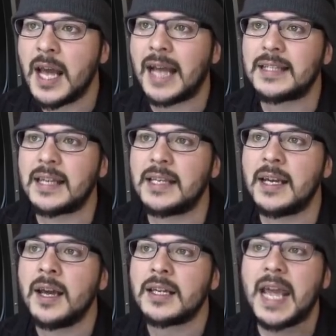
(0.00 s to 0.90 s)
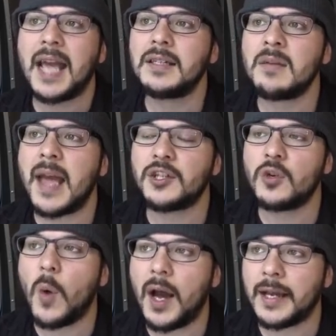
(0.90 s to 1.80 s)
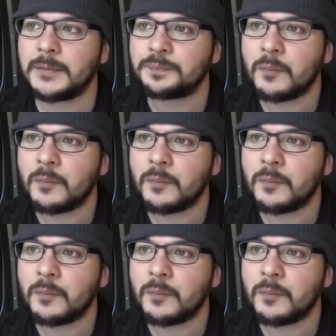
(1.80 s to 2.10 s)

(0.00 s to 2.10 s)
and says he can't imagine why.